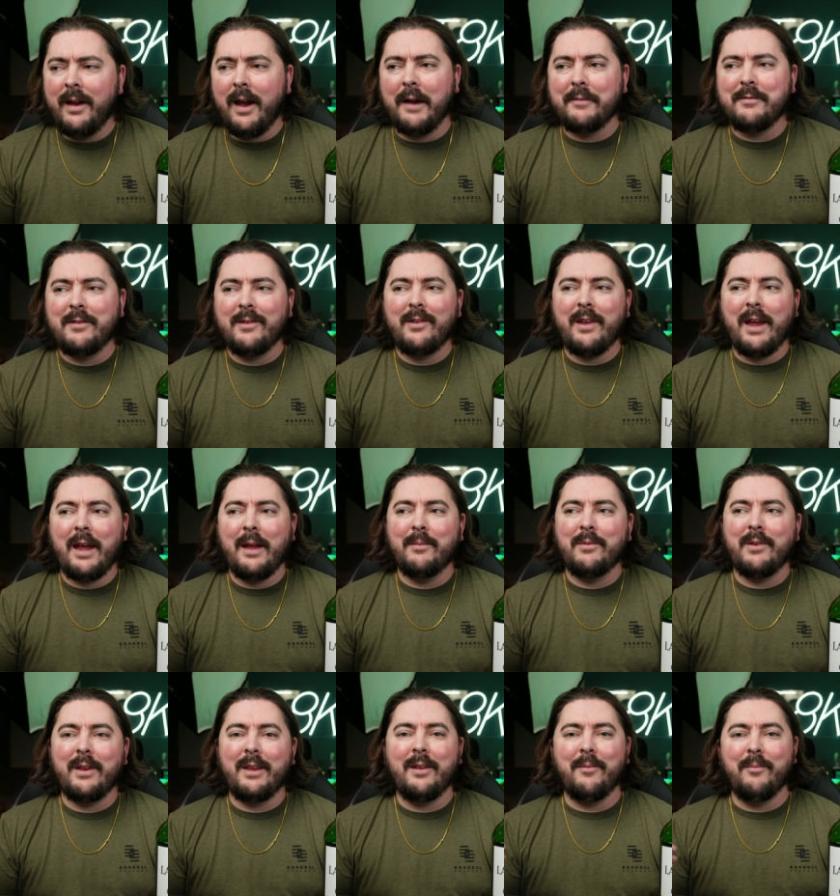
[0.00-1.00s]

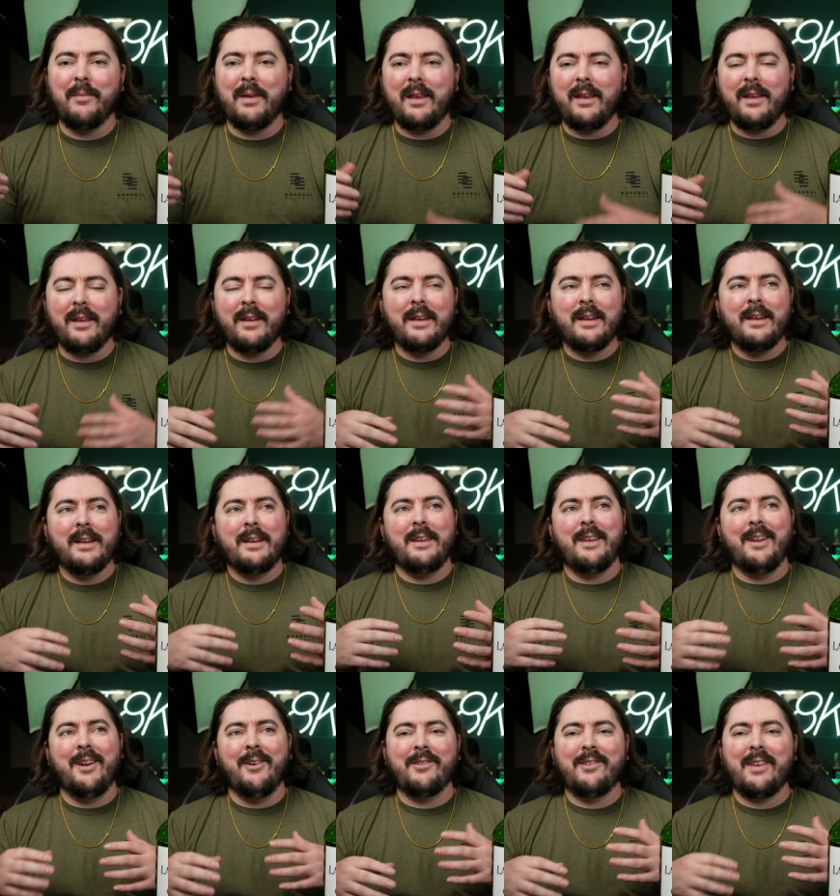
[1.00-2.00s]
Oftentimes it can be
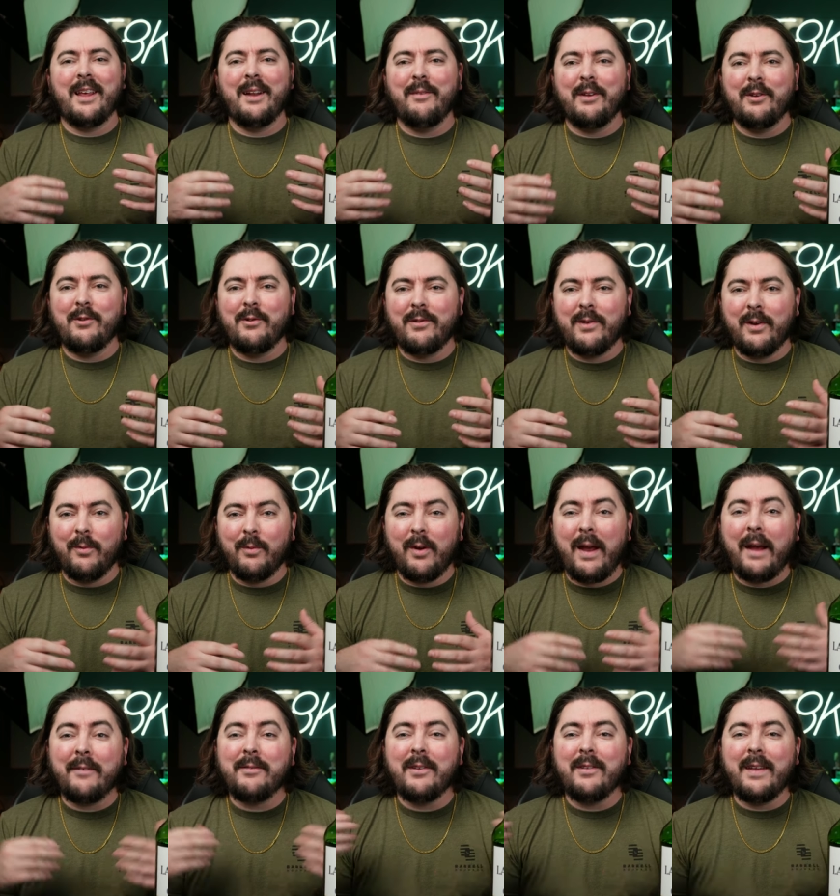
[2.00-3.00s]
you know, it's kind of interesting when
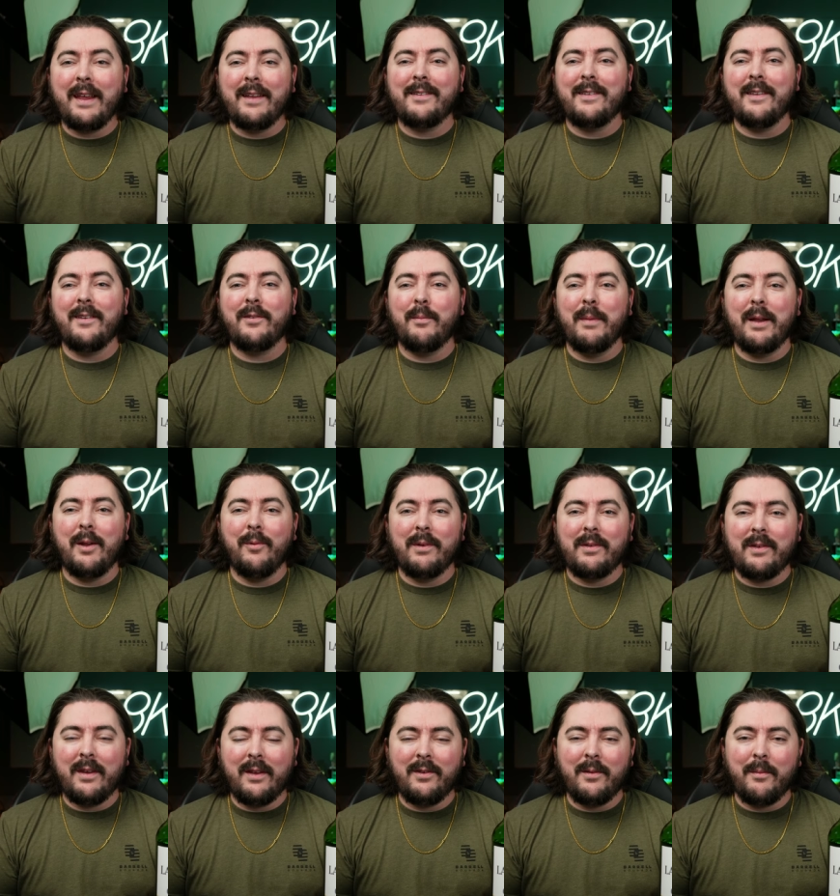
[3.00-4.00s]
you have to taste this many
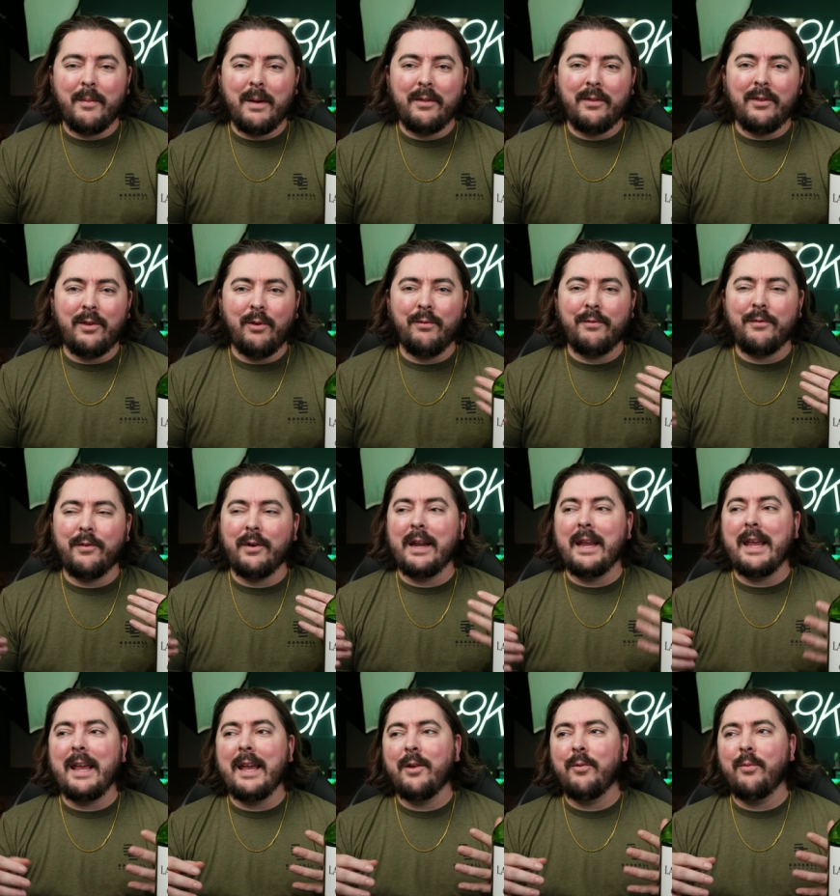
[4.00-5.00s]
whiskeys a month, you
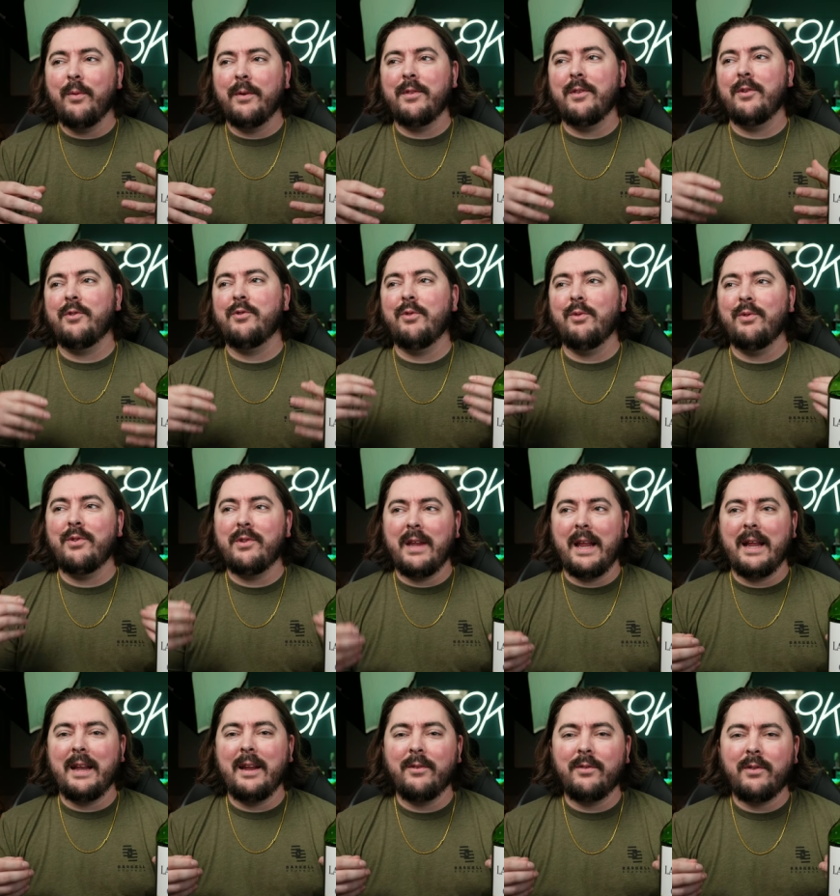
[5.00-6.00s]
forget what the true
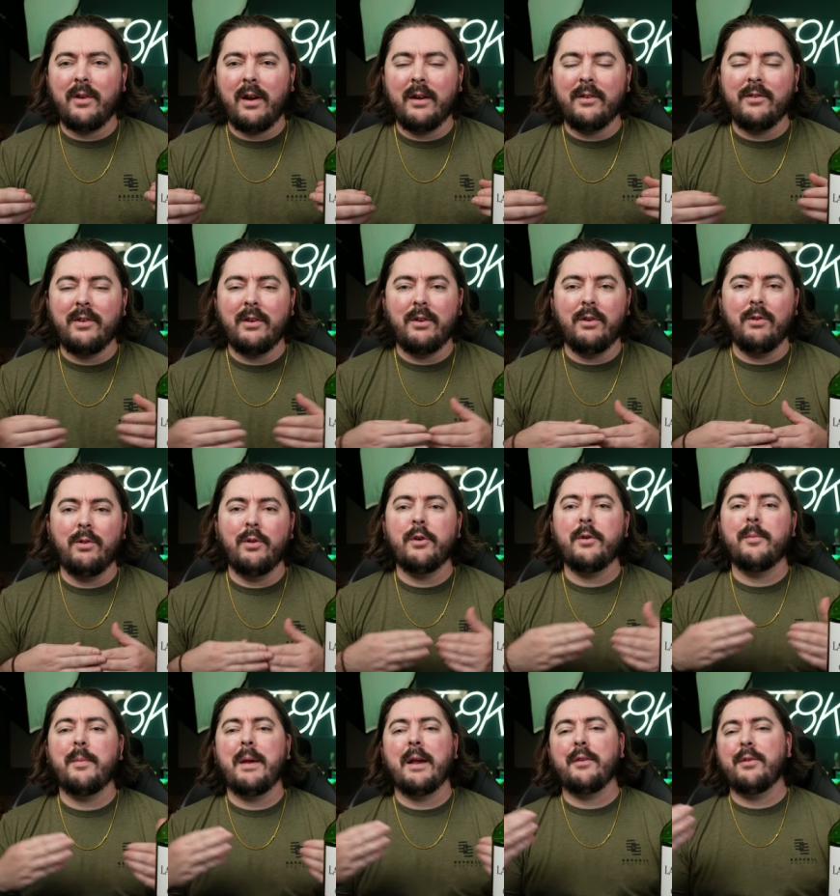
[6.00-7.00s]
standouts are until you
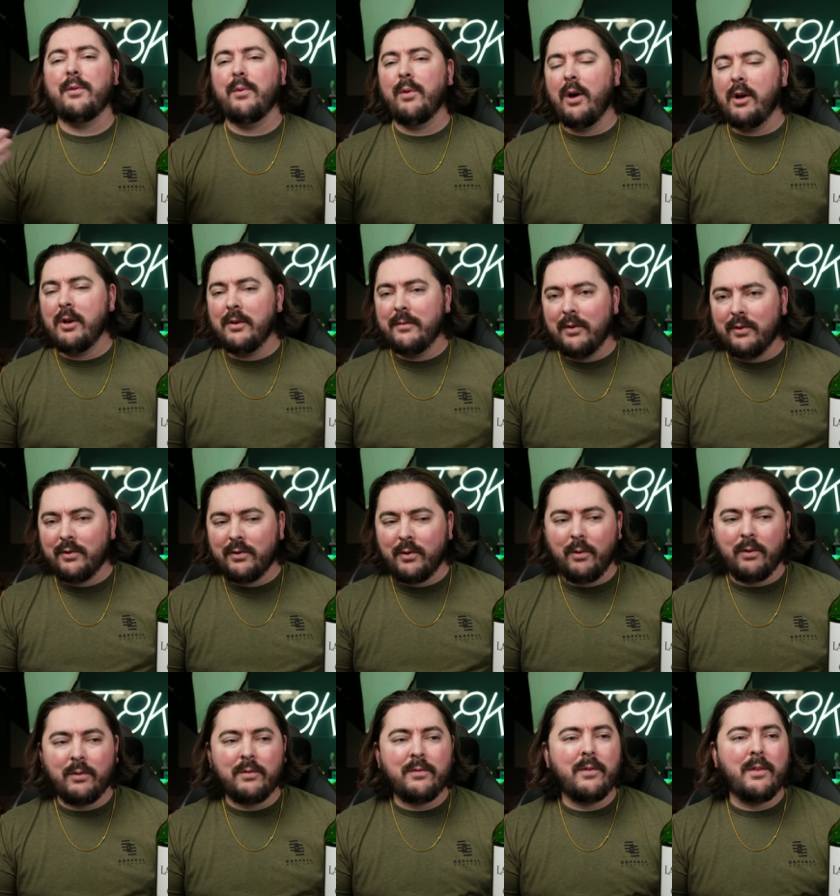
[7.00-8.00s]
look back through all of your
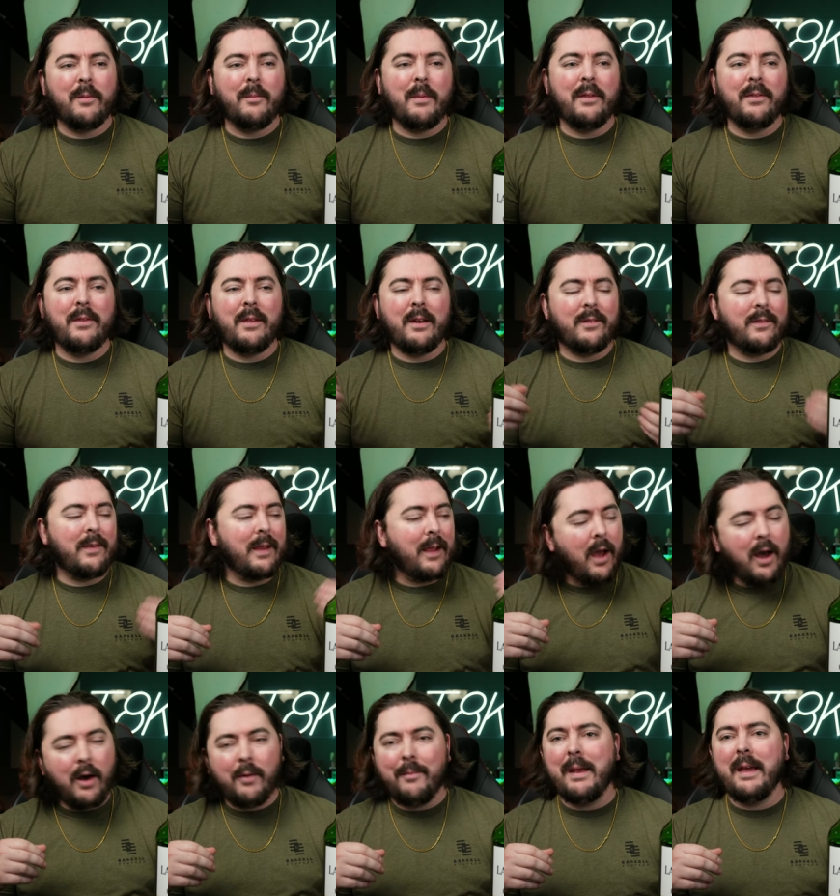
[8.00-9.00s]
scores for the month and it's
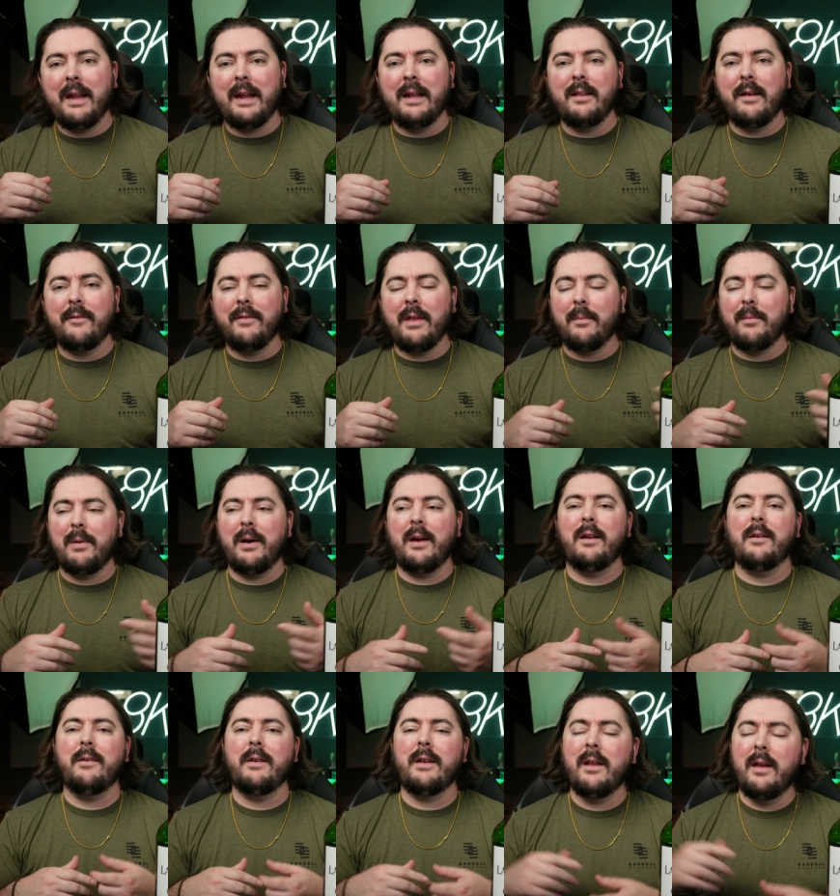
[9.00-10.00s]
like, oh man, I love that
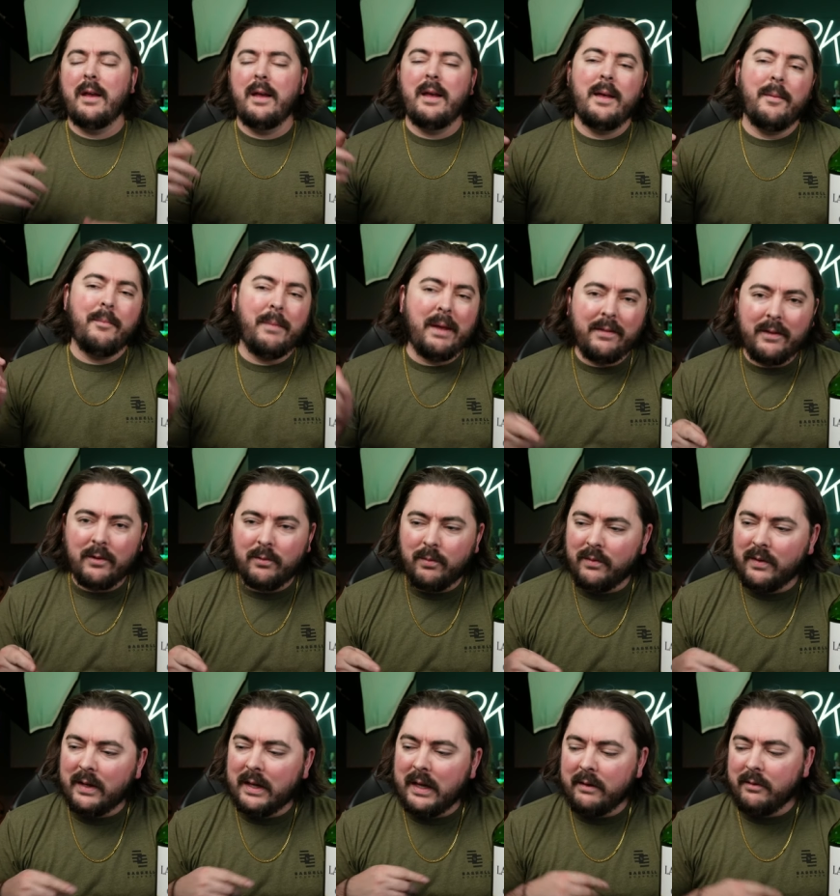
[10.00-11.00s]
bottle and man, this
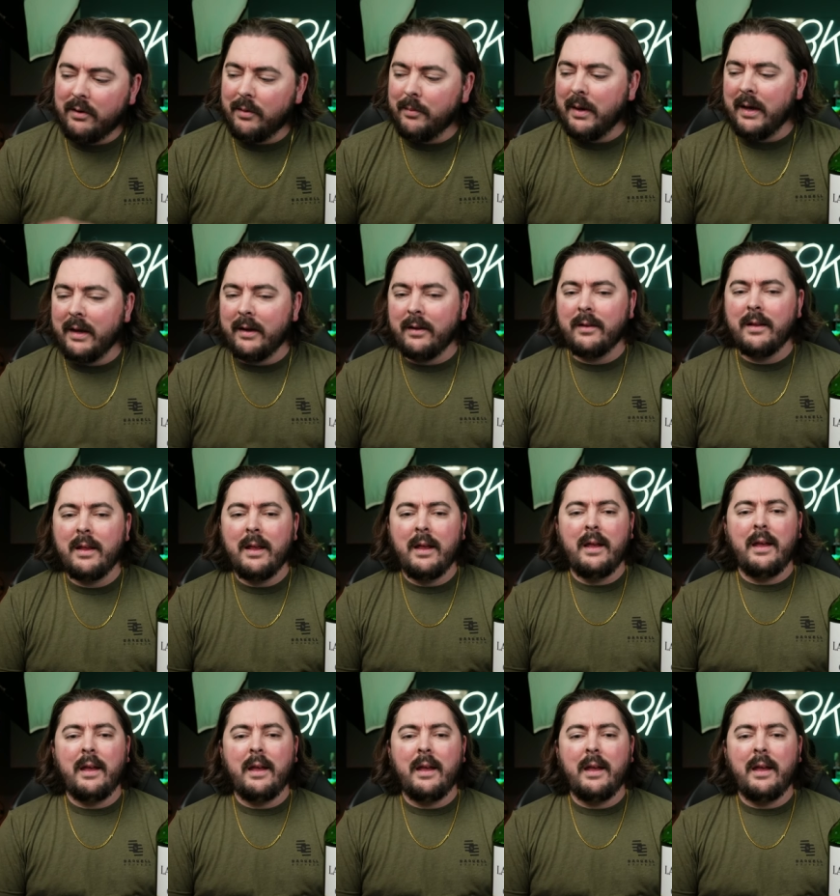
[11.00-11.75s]
was a killer bottle.